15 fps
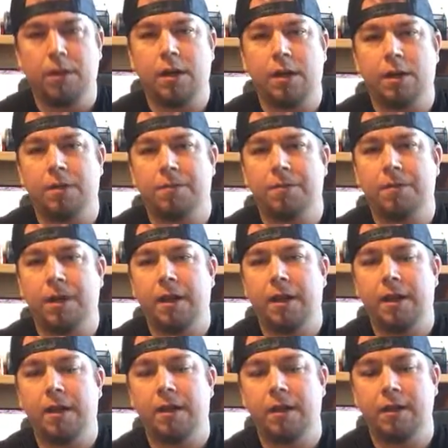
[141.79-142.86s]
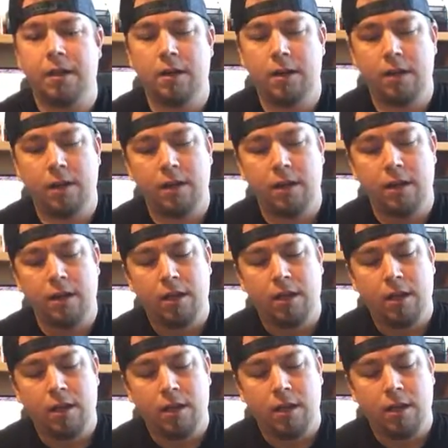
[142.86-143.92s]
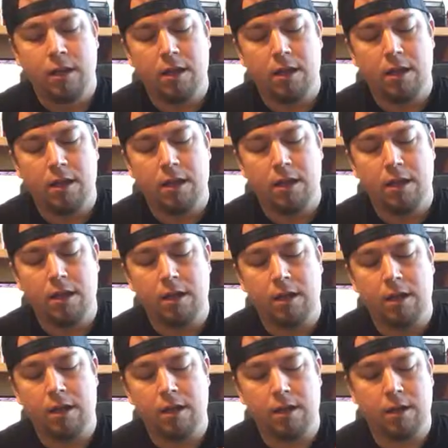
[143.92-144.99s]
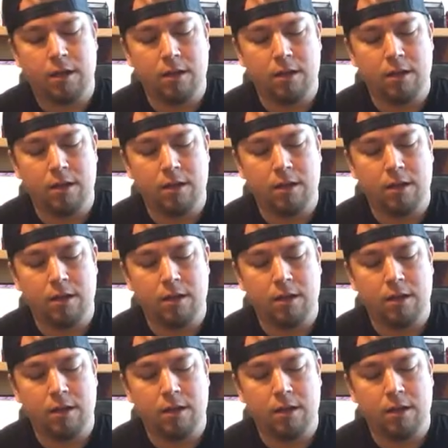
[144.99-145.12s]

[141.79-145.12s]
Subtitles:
got your fan, and then